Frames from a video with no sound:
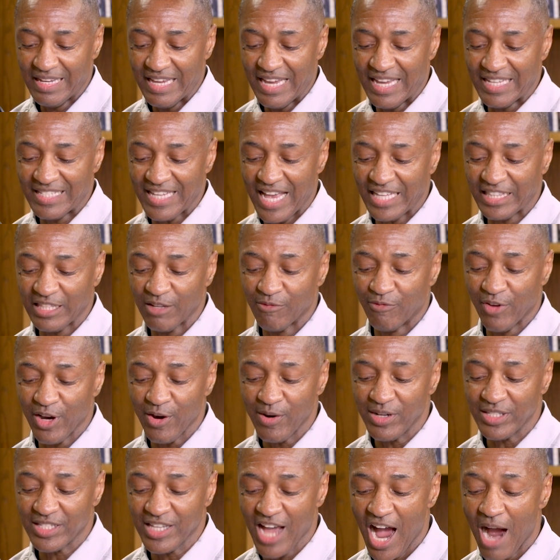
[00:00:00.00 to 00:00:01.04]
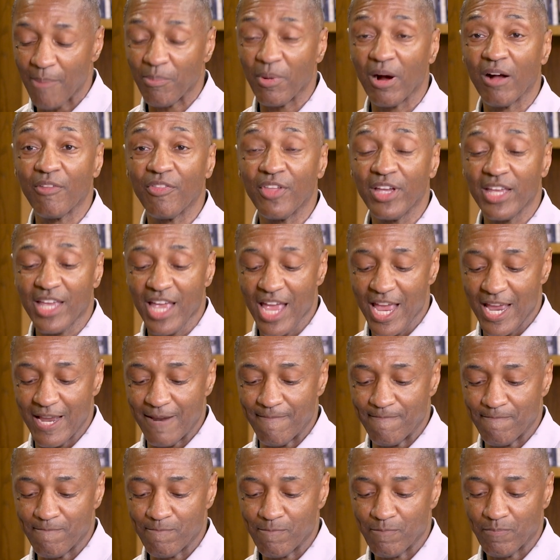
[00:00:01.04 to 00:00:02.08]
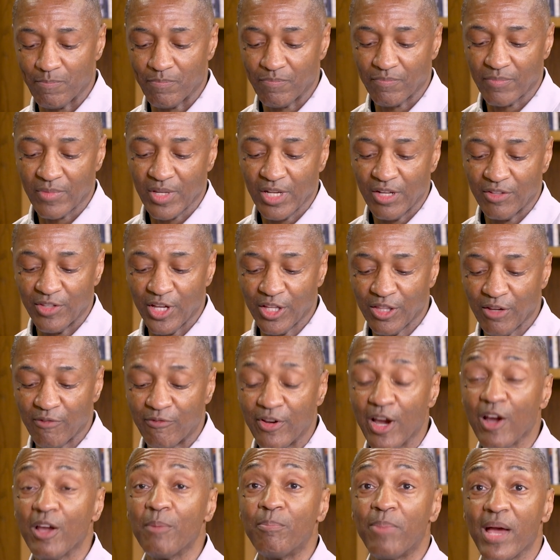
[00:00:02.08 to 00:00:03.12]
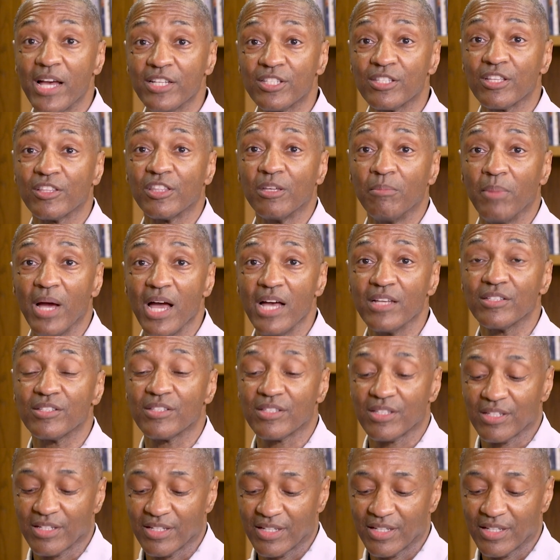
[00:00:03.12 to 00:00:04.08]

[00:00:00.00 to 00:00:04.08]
is at the very top of the game. They're the very best of the best.